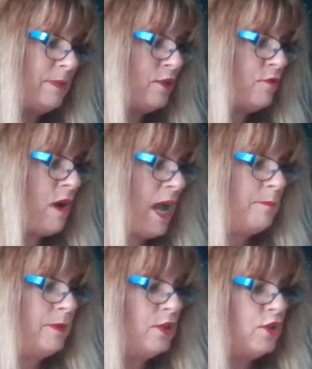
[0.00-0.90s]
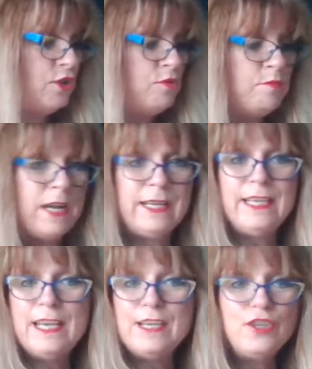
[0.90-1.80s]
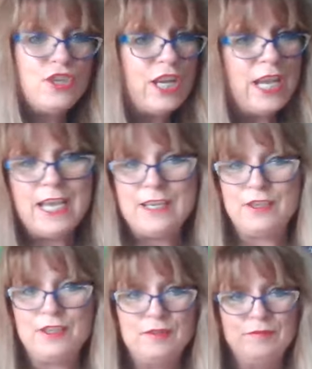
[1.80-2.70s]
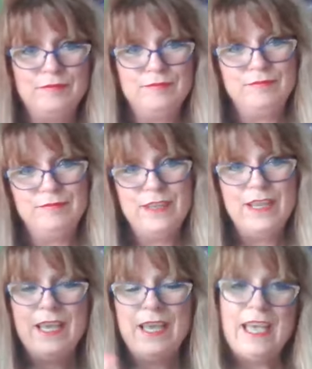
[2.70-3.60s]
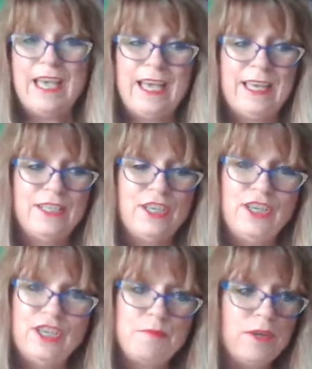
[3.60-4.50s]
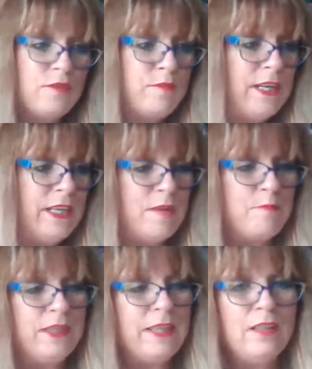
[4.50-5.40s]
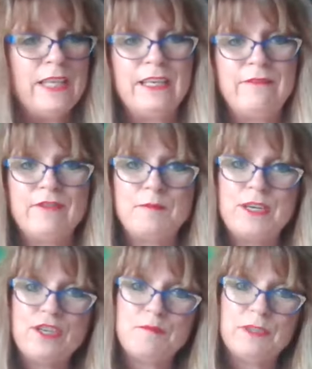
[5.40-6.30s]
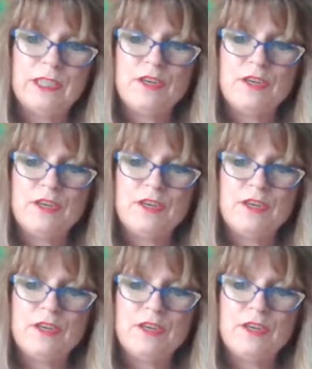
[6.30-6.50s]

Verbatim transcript: subscribe to my channel and you can book a reading i'll put all that information